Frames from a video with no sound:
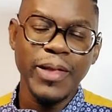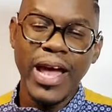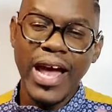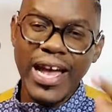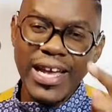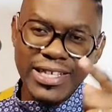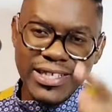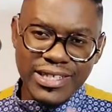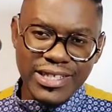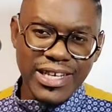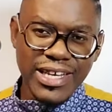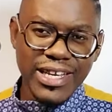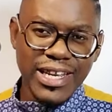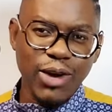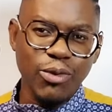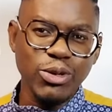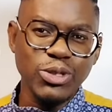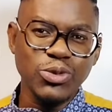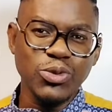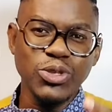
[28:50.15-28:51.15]
I said I
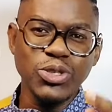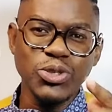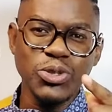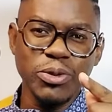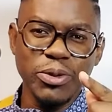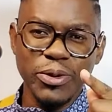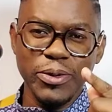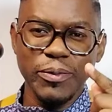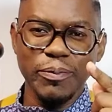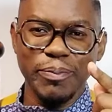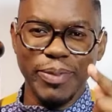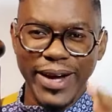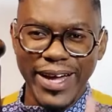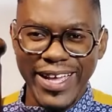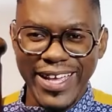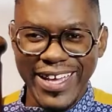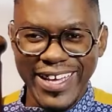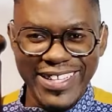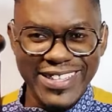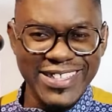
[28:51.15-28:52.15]
was going to buy
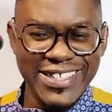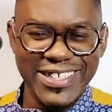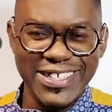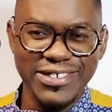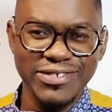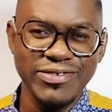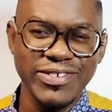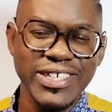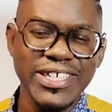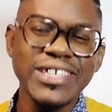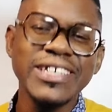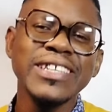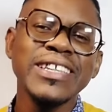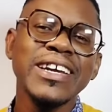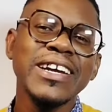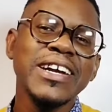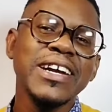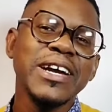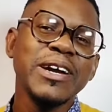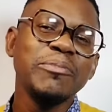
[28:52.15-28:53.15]
a TV
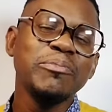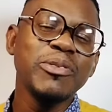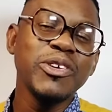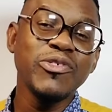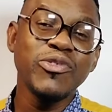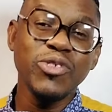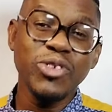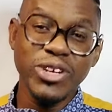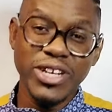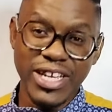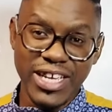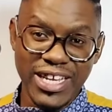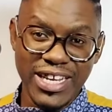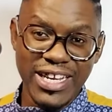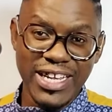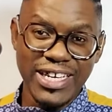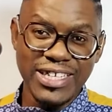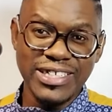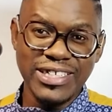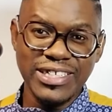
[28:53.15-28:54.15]
before the
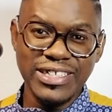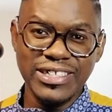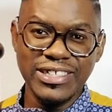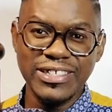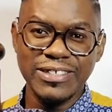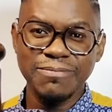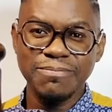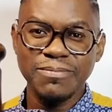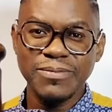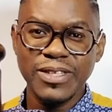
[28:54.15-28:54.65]
elections.